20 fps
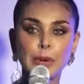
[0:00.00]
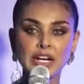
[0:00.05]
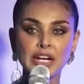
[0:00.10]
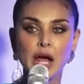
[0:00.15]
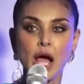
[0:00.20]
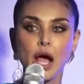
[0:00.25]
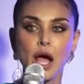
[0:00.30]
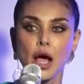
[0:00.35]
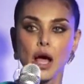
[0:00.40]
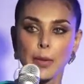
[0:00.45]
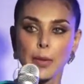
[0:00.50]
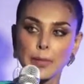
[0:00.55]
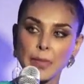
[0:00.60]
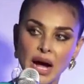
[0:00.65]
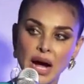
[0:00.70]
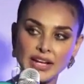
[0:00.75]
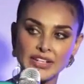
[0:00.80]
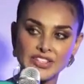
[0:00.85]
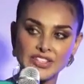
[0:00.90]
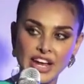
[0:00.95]
But
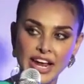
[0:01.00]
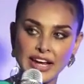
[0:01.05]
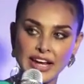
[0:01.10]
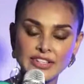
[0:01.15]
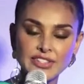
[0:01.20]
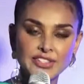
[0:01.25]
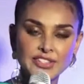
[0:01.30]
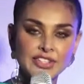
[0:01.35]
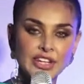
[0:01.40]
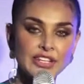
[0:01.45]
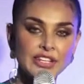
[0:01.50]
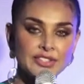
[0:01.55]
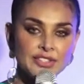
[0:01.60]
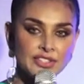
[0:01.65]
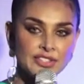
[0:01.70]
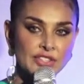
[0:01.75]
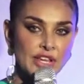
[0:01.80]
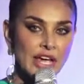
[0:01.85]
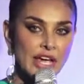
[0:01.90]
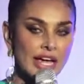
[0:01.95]
my taste
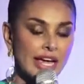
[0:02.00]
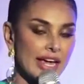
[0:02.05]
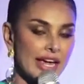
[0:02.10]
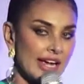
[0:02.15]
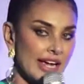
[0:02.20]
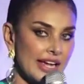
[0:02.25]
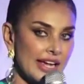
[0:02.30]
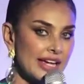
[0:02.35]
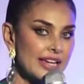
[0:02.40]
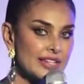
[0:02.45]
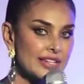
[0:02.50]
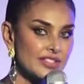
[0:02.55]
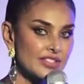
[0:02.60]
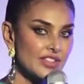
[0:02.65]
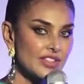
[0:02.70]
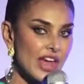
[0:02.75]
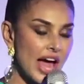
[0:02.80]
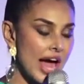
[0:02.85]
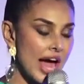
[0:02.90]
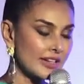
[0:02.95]

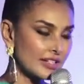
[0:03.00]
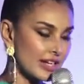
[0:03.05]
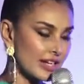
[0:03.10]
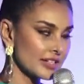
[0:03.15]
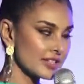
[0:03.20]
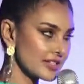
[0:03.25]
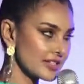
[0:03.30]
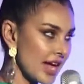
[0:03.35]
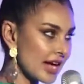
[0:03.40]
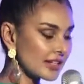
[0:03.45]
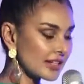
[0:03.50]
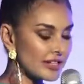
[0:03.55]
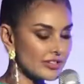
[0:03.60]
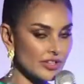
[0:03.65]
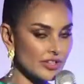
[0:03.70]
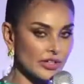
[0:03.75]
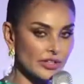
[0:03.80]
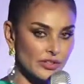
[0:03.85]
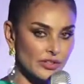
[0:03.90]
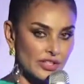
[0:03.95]
is that, exactly
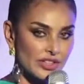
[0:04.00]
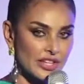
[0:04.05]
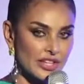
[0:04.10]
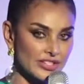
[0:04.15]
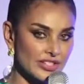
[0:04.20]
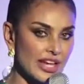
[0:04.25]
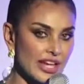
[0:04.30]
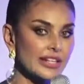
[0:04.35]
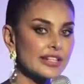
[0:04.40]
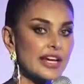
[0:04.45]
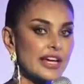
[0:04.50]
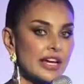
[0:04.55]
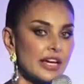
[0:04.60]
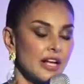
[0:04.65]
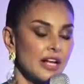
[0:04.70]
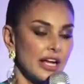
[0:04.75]
as Anindita said,